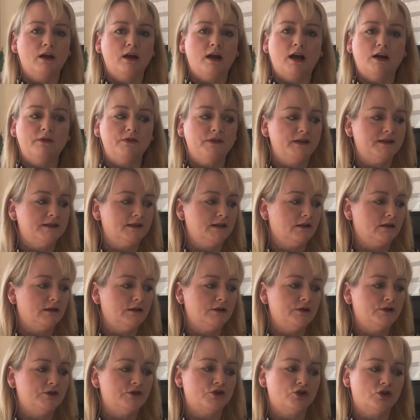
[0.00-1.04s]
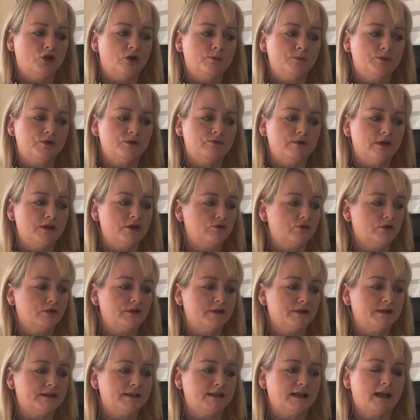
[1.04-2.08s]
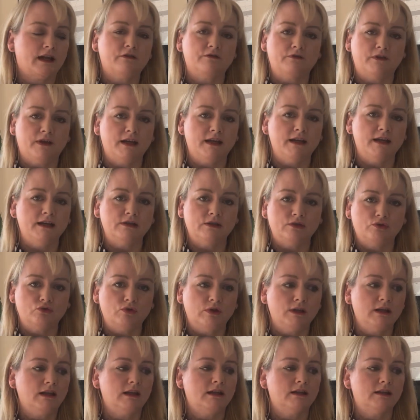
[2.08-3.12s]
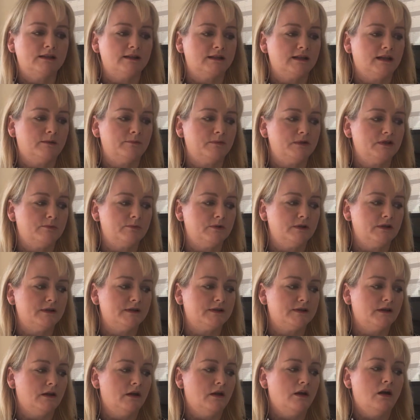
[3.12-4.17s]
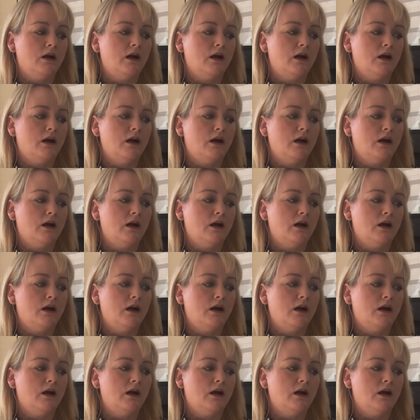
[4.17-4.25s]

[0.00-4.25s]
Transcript: and this includes shops, restaurants, cafes, drinking establishments,